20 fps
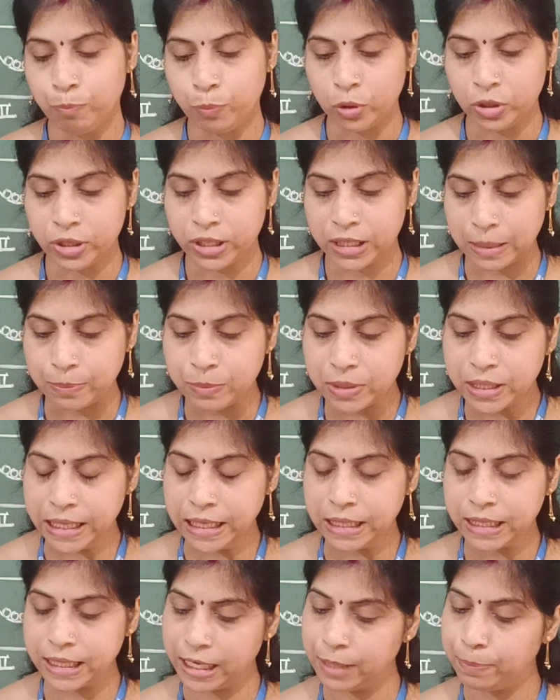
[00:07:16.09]
Put some
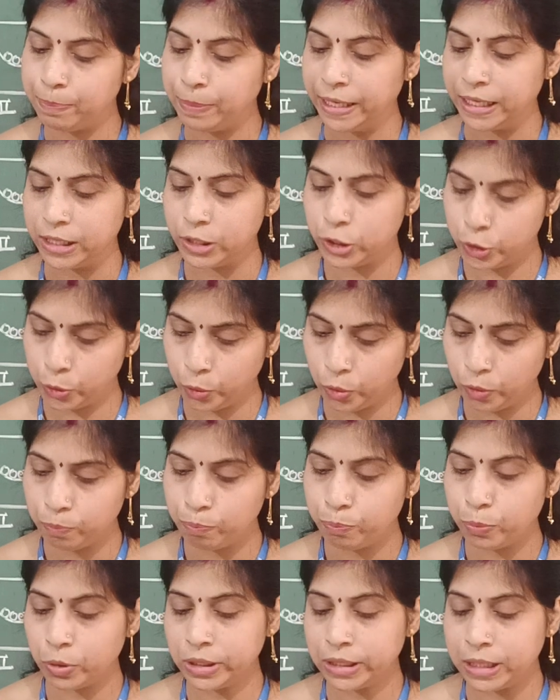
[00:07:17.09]
seeds in plate 2.
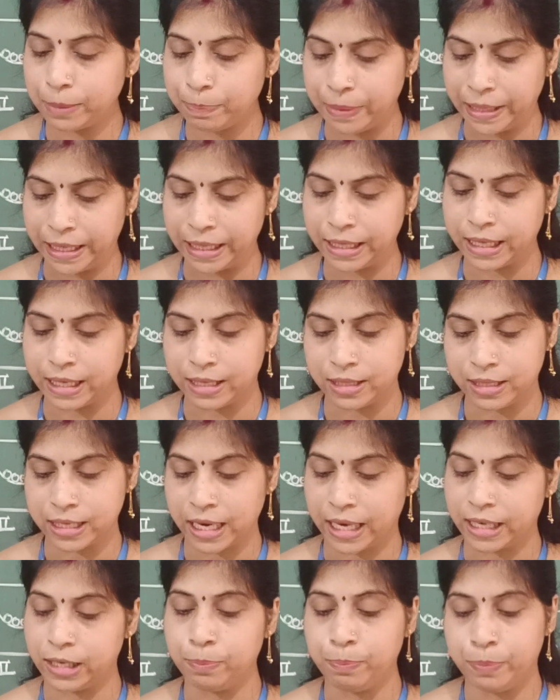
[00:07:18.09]
Put the plate
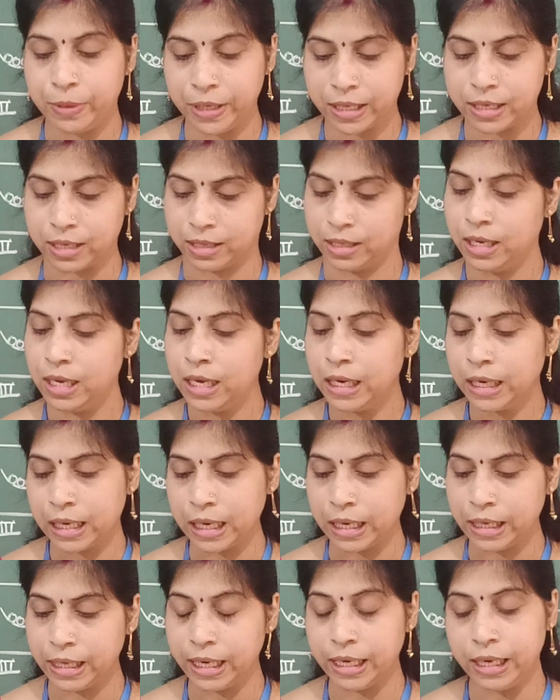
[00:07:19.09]
inside a beaker
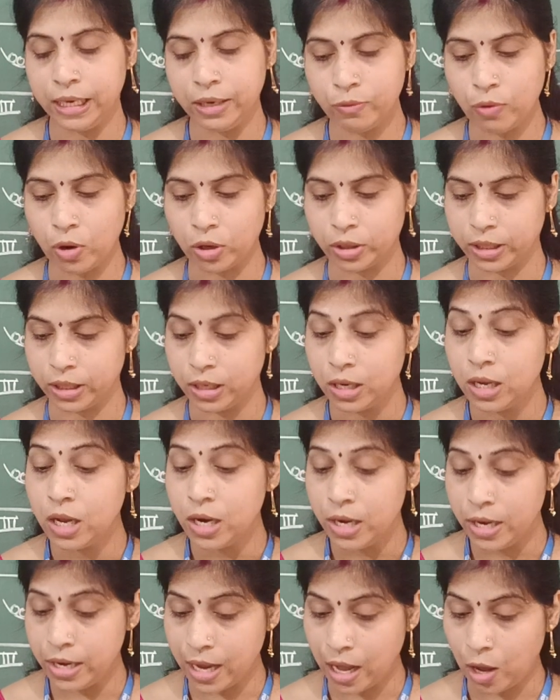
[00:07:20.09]
containing water.
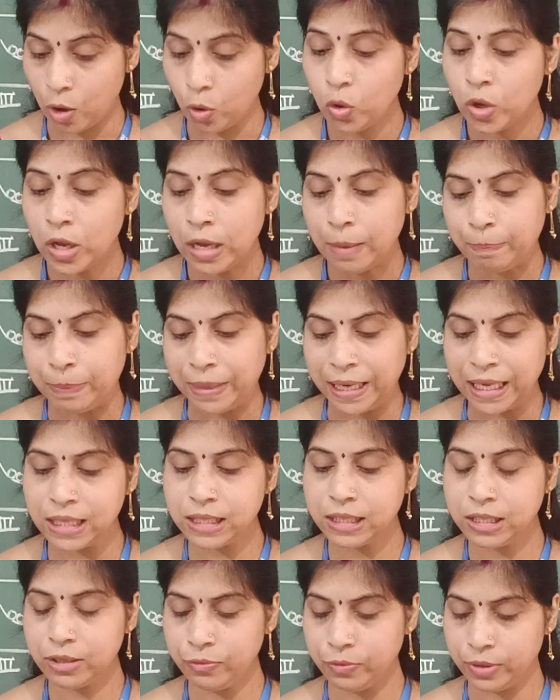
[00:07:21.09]
Now
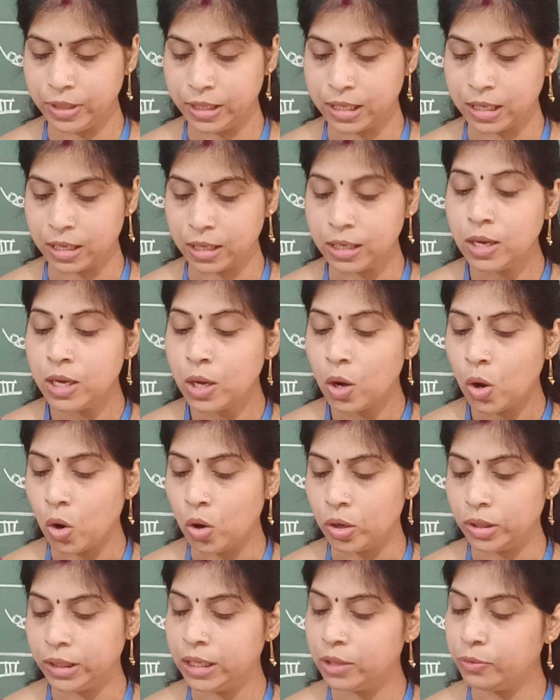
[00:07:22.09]
place the beaker
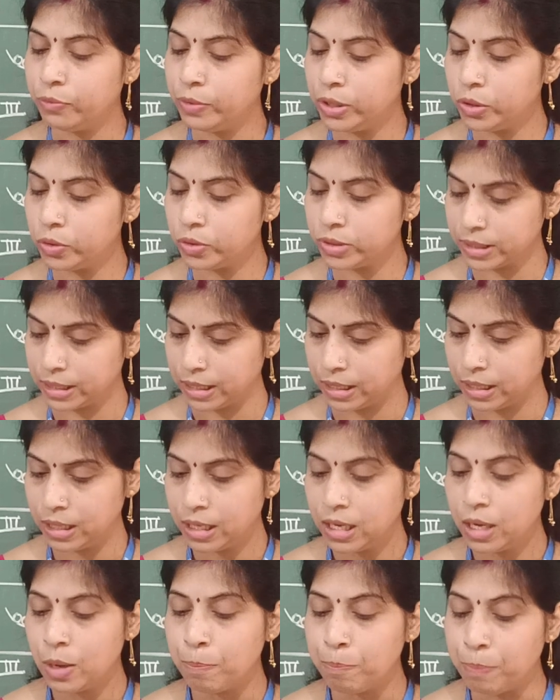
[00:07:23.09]
on the windowsill.
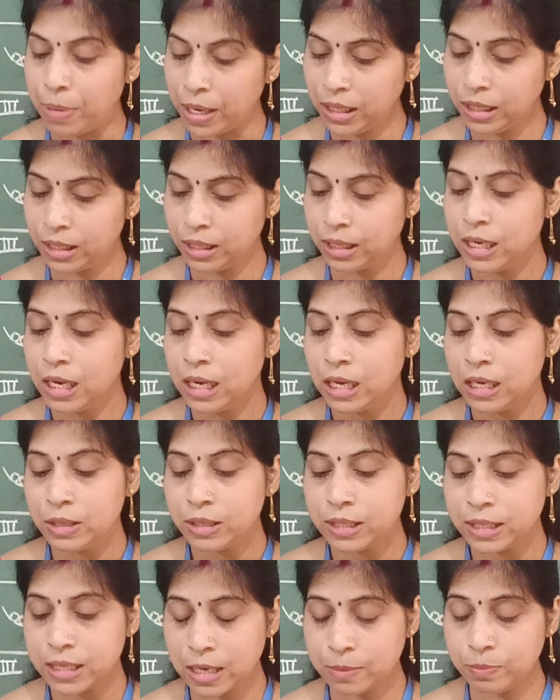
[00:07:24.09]
But
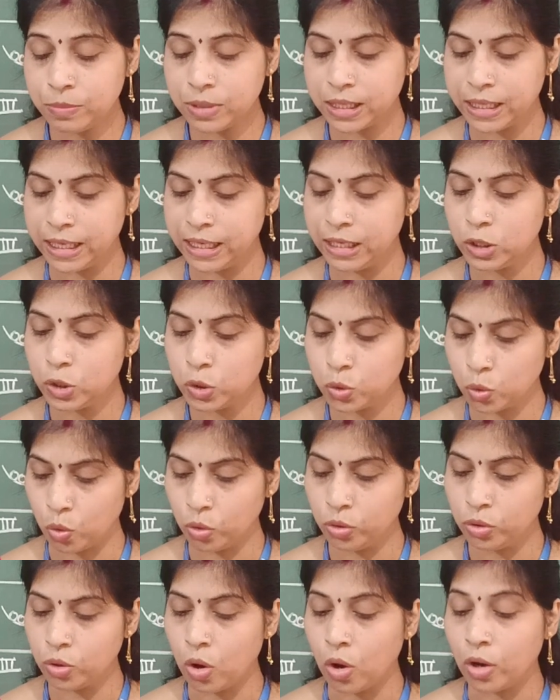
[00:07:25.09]
some seeds
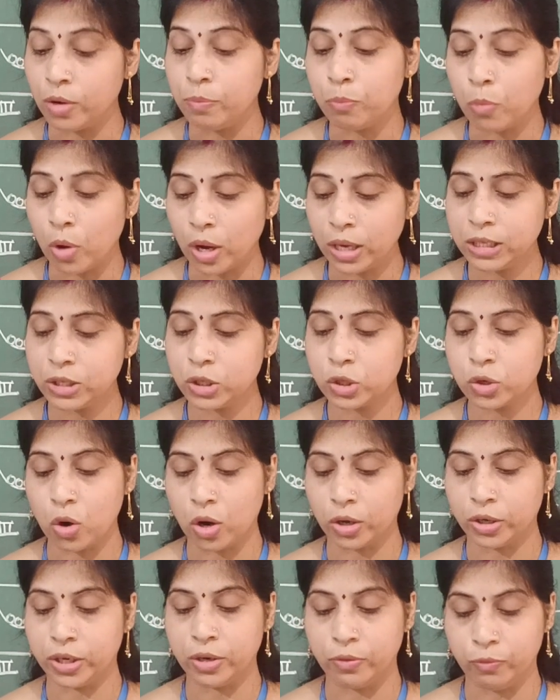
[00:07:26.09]
soaked on moist
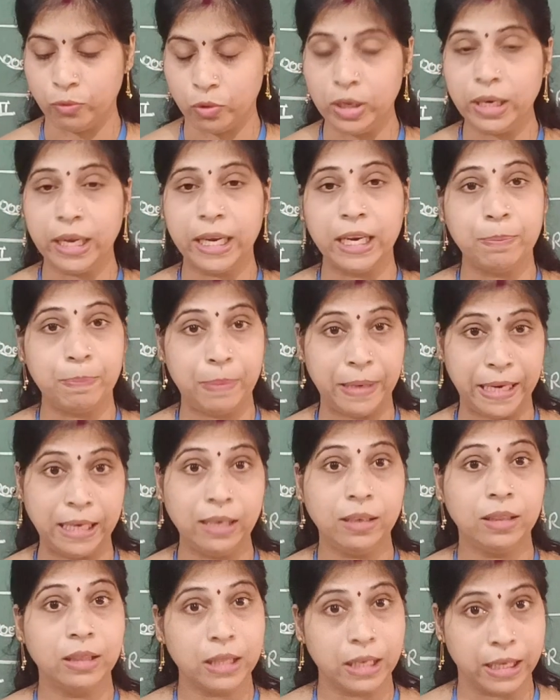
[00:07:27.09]
cotton wool in
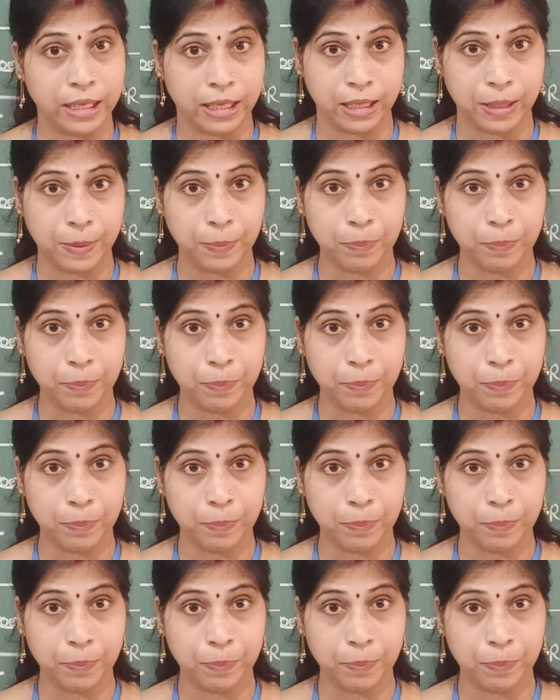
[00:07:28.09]
plate 3.